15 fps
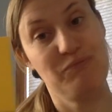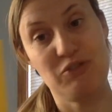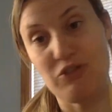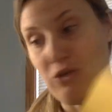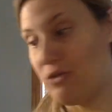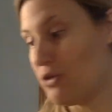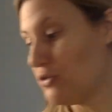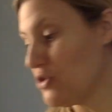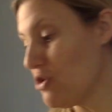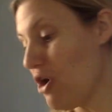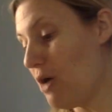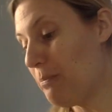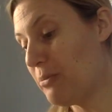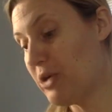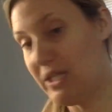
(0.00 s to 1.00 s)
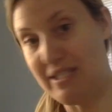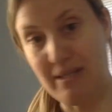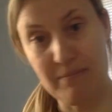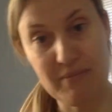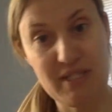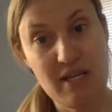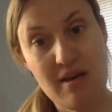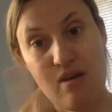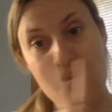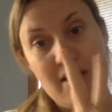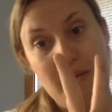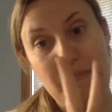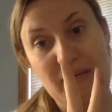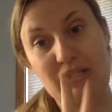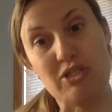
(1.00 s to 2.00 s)
So those are all prisms.
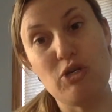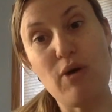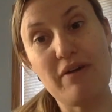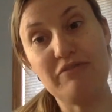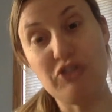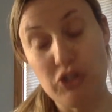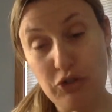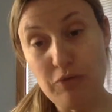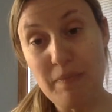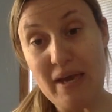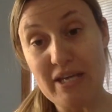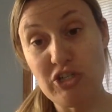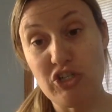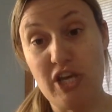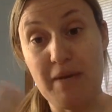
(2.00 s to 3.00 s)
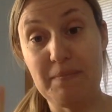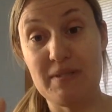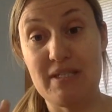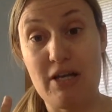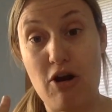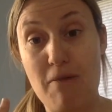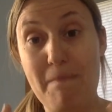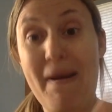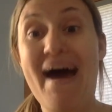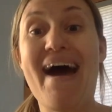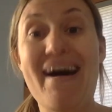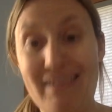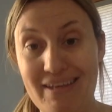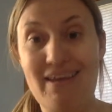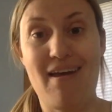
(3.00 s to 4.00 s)
It means you have two base shapes that are
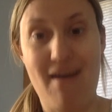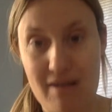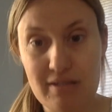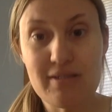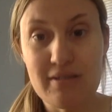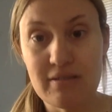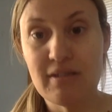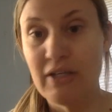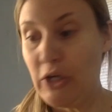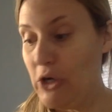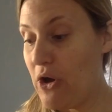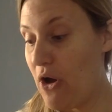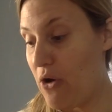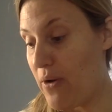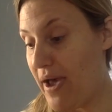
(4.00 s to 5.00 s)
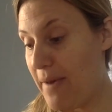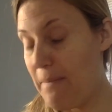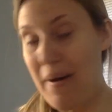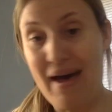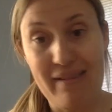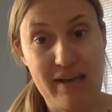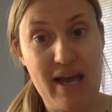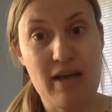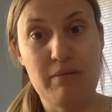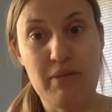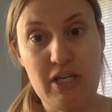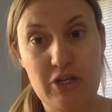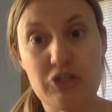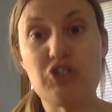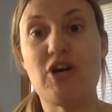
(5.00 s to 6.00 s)
polygons. Okay, polygon
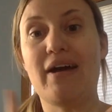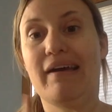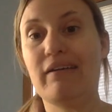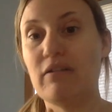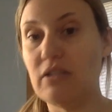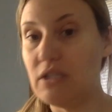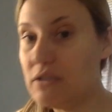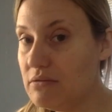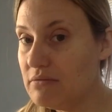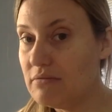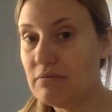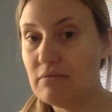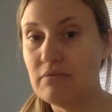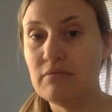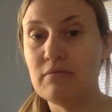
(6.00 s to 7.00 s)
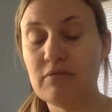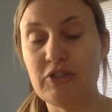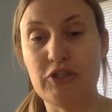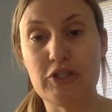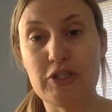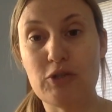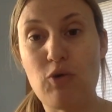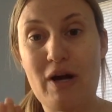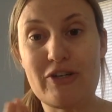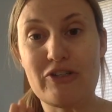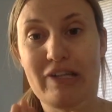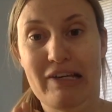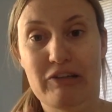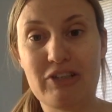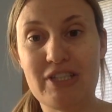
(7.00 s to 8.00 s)
being your triangle, your
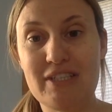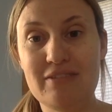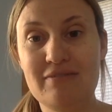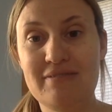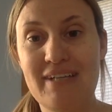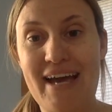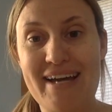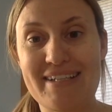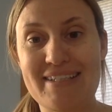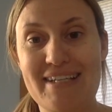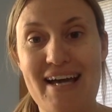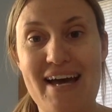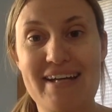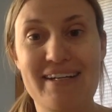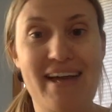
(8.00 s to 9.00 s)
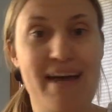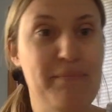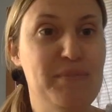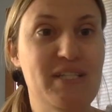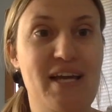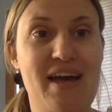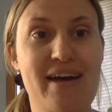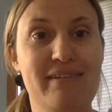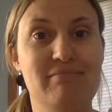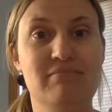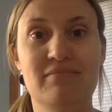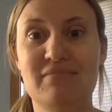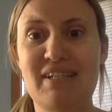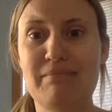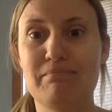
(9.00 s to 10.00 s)
quadrilateral, hexagon, heptagon,
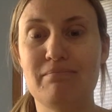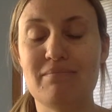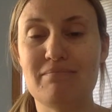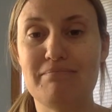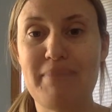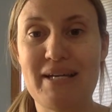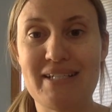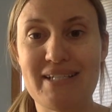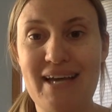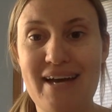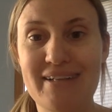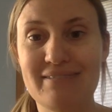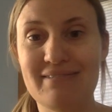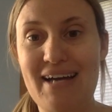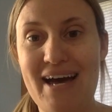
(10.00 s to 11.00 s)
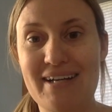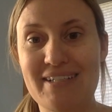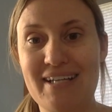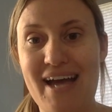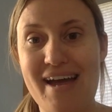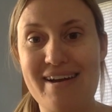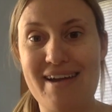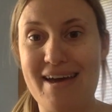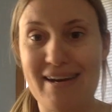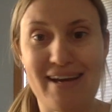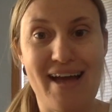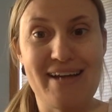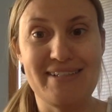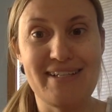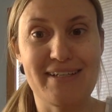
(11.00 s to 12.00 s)
pentagon, octagon,
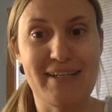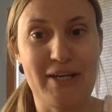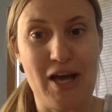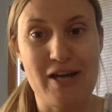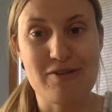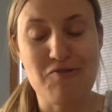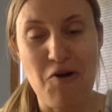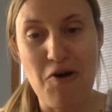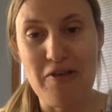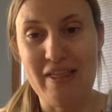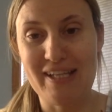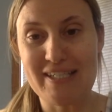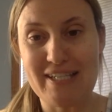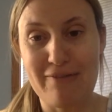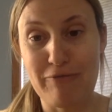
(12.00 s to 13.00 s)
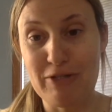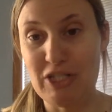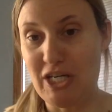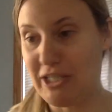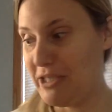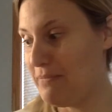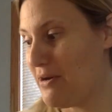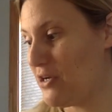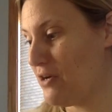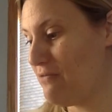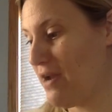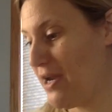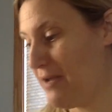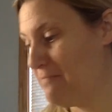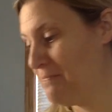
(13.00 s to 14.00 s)
nonagon, decagon, all that stuff we talked about
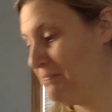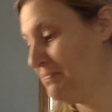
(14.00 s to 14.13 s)
already.